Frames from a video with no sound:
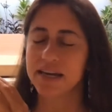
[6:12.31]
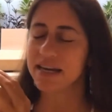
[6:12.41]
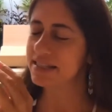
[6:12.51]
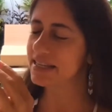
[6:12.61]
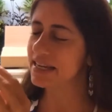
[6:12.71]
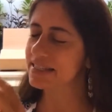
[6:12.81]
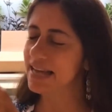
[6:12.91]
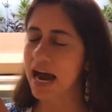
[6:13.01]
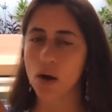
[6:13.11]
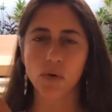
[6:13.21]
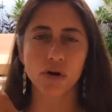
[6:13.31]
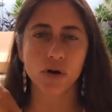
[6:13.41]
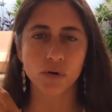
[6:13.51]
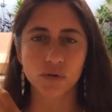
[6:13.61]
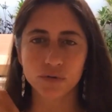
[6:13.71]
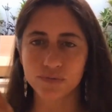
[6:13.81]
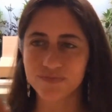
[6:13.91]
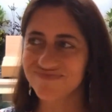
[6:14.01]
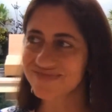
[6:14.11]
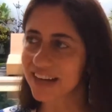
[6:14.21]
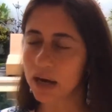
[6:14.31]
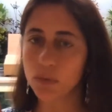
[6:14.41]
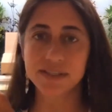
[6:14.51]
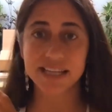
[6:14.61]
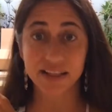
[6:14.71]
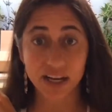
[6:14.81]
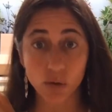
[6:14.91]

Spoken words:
it's our own, I would say, like